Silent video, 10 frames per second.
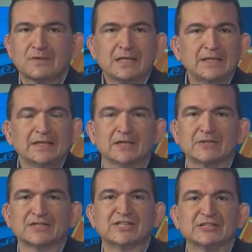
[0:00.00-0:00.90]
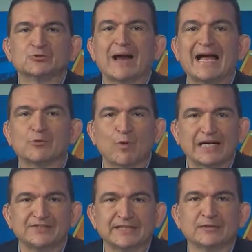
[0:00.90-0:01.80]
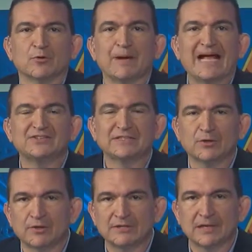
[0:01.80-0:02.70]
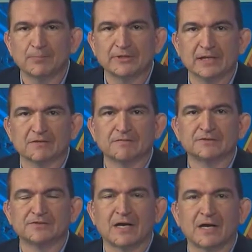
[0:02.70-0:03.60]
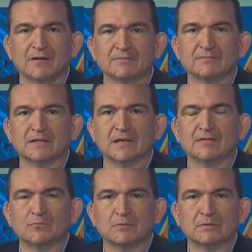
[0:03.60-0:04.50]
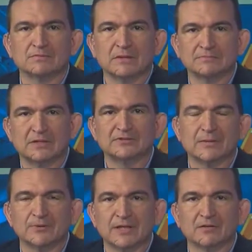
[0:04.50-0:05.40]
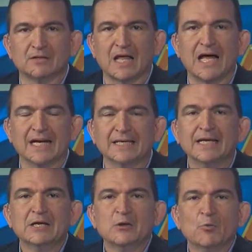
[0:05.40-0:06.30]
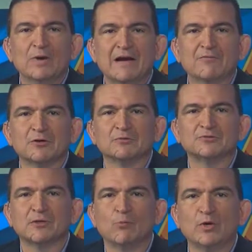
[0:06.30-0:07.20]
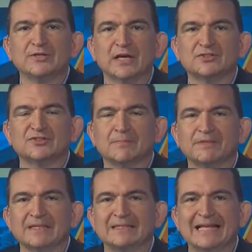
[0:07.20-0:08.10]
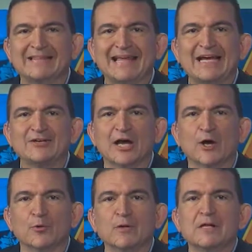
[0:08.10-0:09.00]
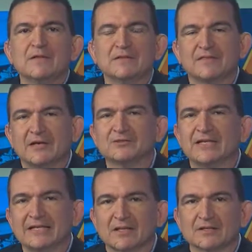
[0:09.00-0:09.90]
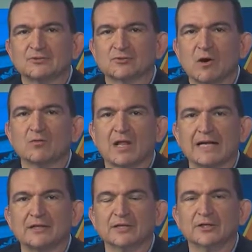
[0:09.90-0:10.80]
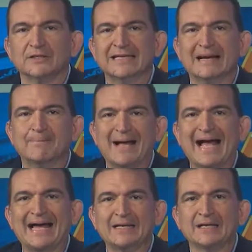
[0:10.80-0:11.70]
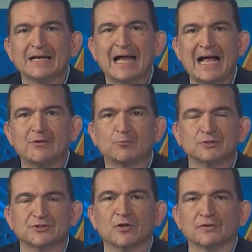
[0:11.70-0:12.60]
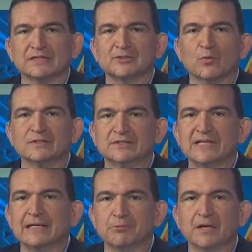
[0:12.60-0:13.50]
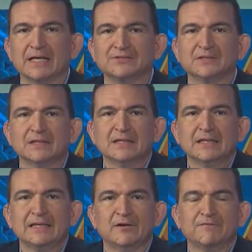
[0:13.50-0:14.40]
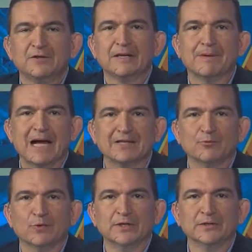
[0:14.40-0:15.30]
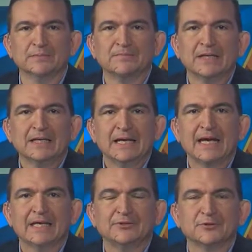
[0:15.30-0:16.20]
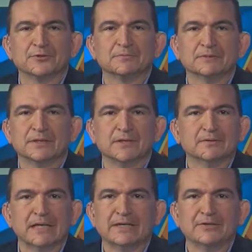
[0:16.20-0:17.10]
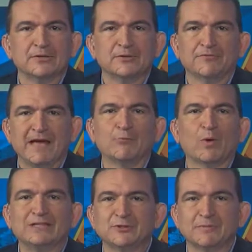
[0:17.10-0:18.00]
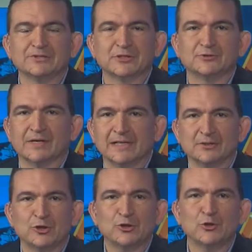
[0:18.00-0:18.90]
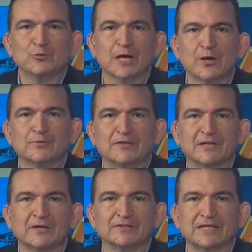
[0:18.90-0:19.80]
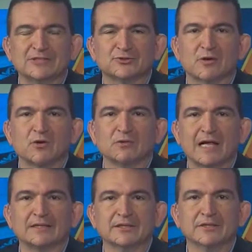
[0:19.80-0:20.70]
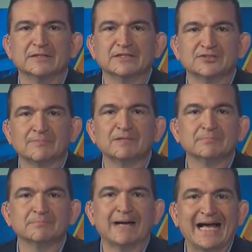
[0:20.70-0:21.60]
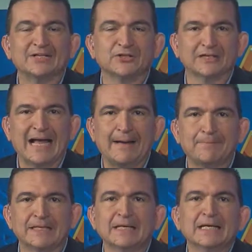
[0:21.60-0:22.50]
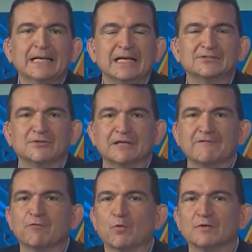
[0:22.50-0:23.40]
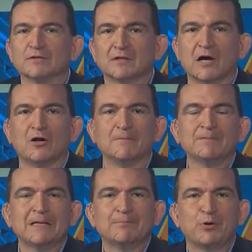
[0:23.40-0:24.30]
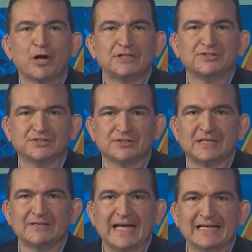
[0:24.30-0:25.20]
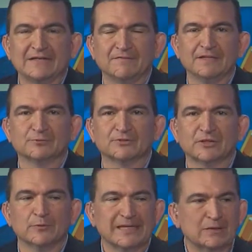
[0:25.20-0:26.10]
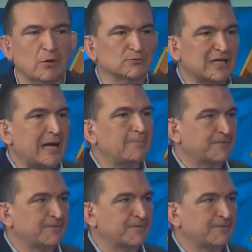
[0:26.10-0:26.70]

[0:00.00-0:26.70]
you know, let's say drag racing or passing on a double yellow, uh, uh, a double yellow line. Whenever someone does something that they know that there's a strong likelihood that a bad result is going to take place. You know, if you get behind the wheel and you're, you know, and you've had way too much to drink, you know that there is a strong likelihood that something bad could happen. And so therefore the law punishes th- that individual. So it, on top of